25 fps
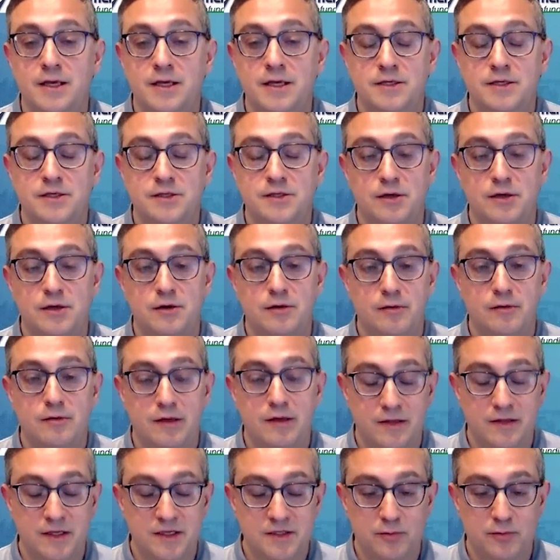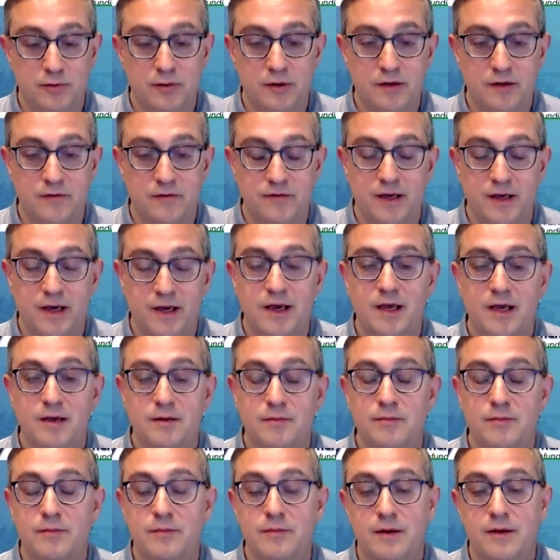So at this point of
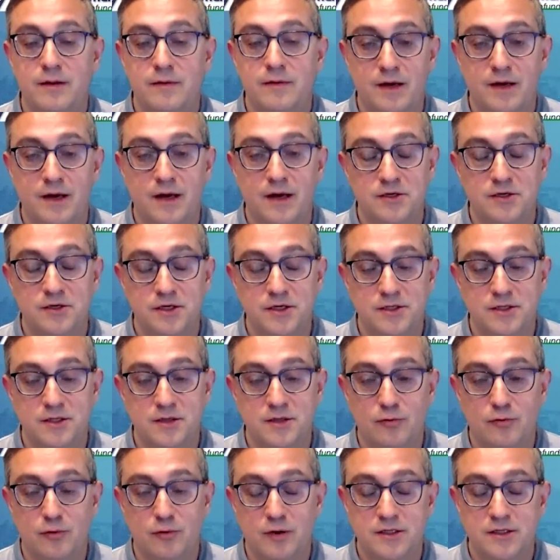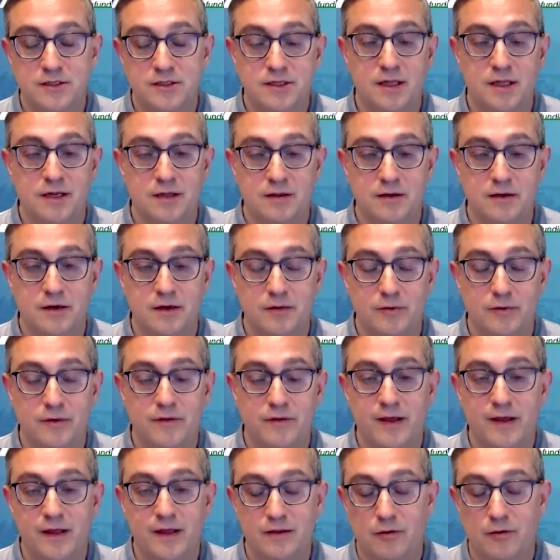time, the country is in the war. It's not clear when
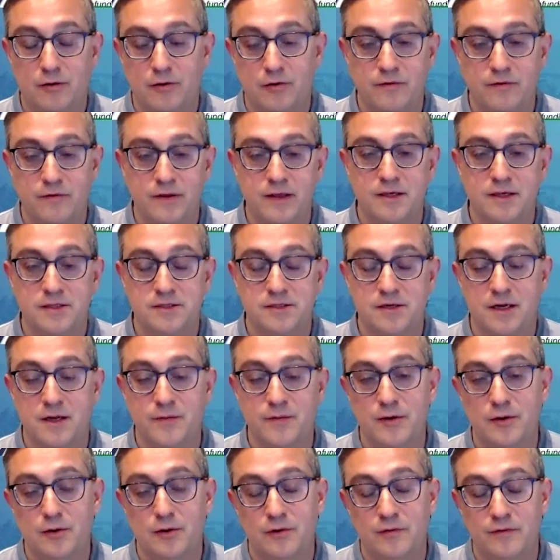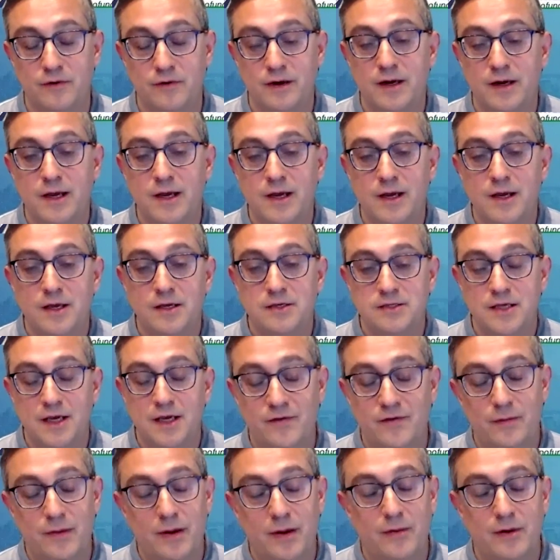that whole thing is going to be over. So
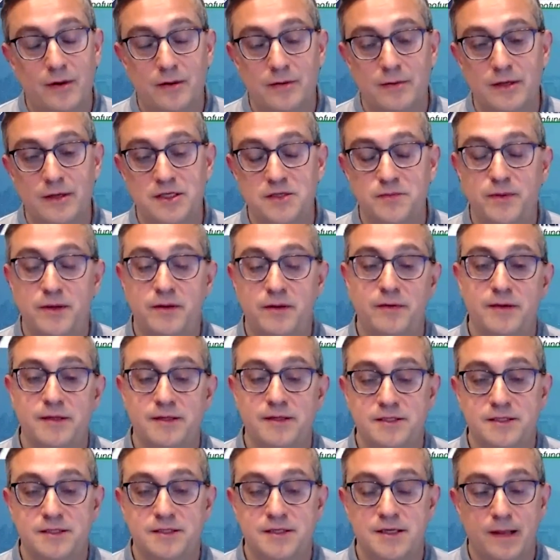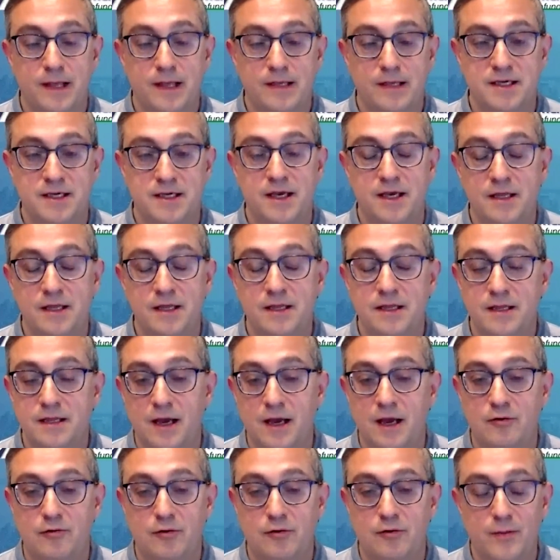a memorable experience. As a kid,
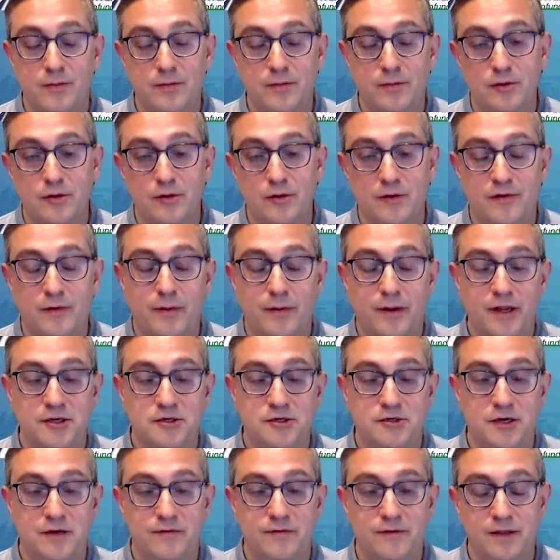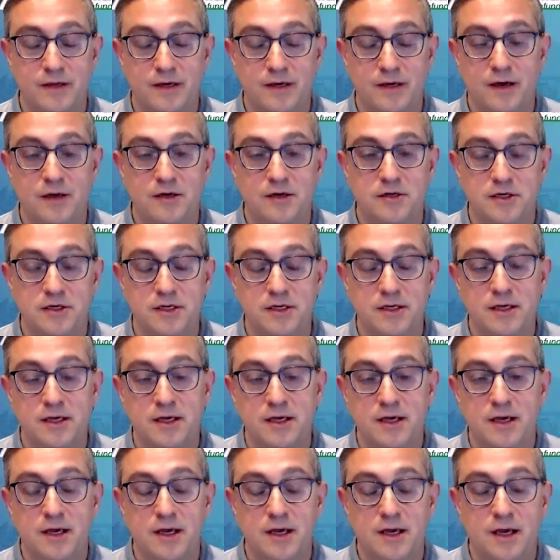I grew up in Moldova, but I traveled the country
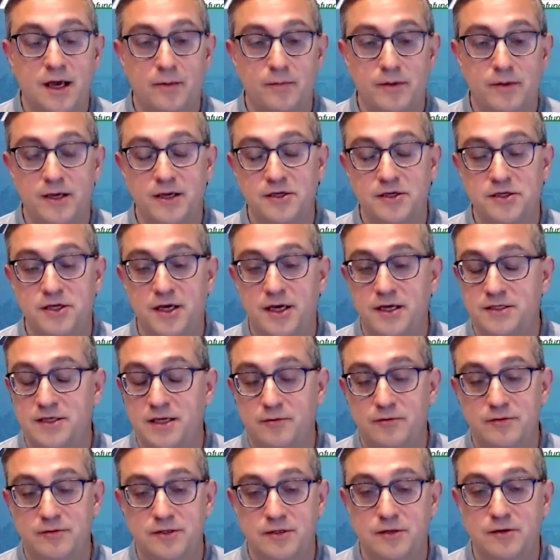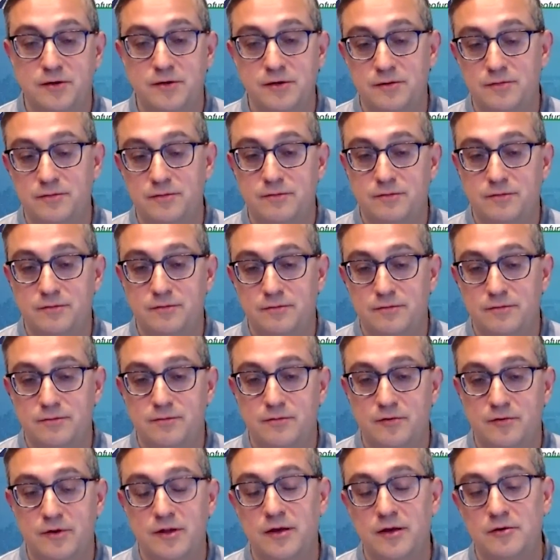playing chess. I was a good,
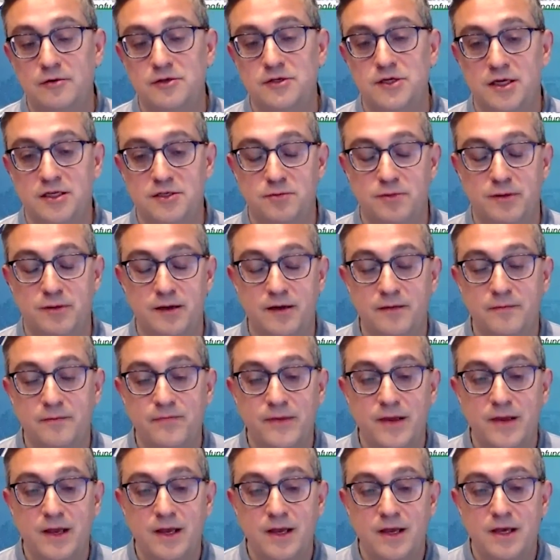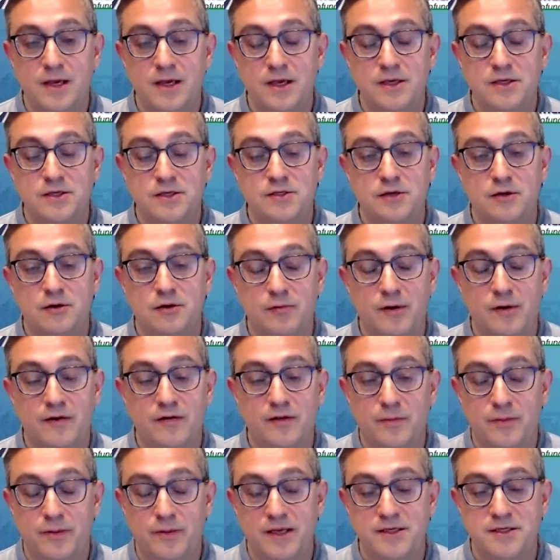really good chess player. So one of
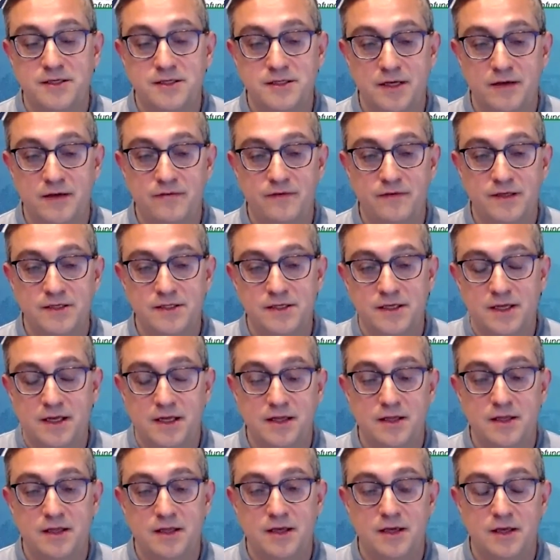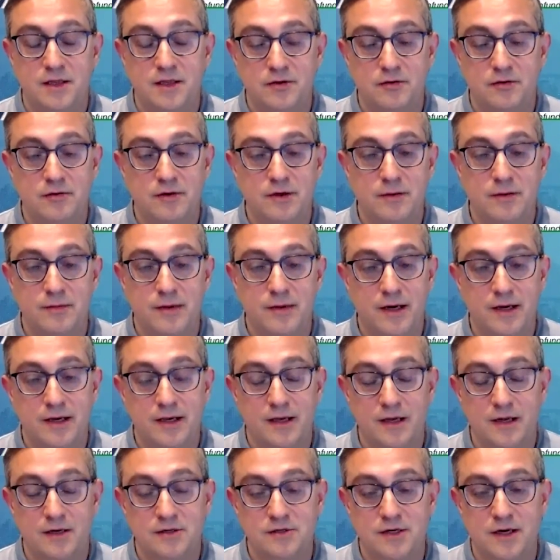the places I visited during my
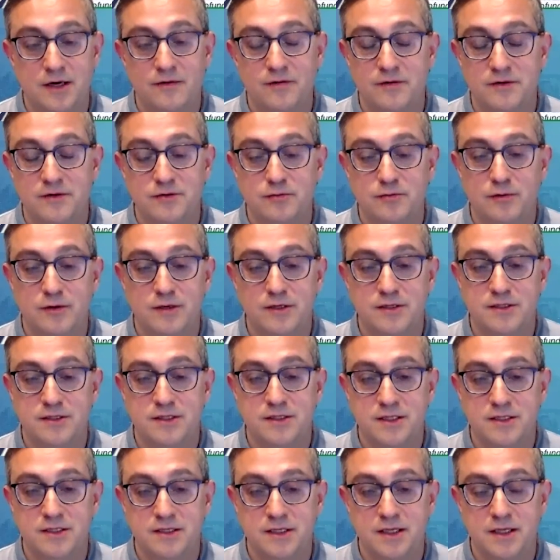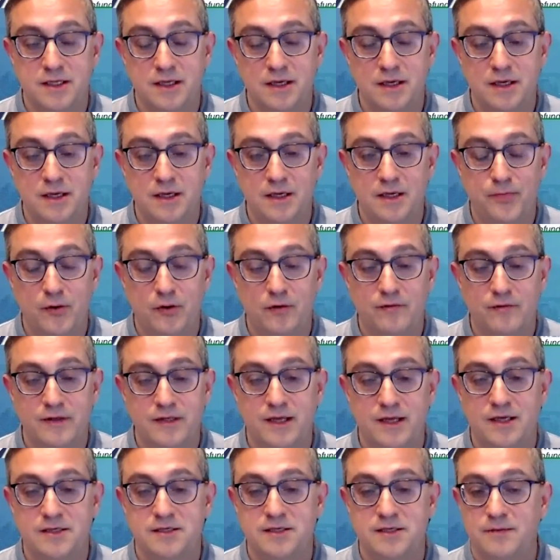uh, travels was city of
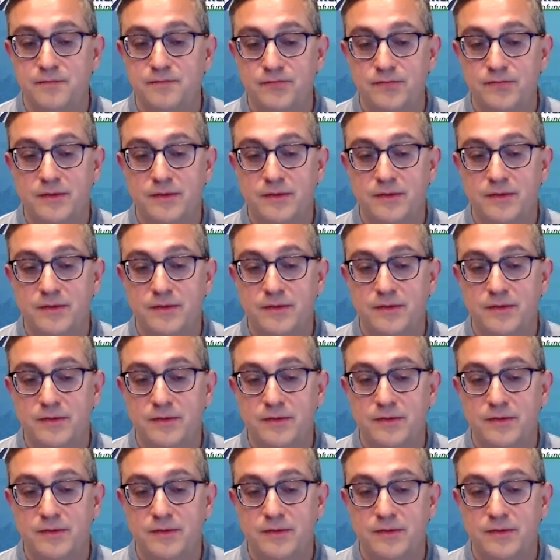Odessa.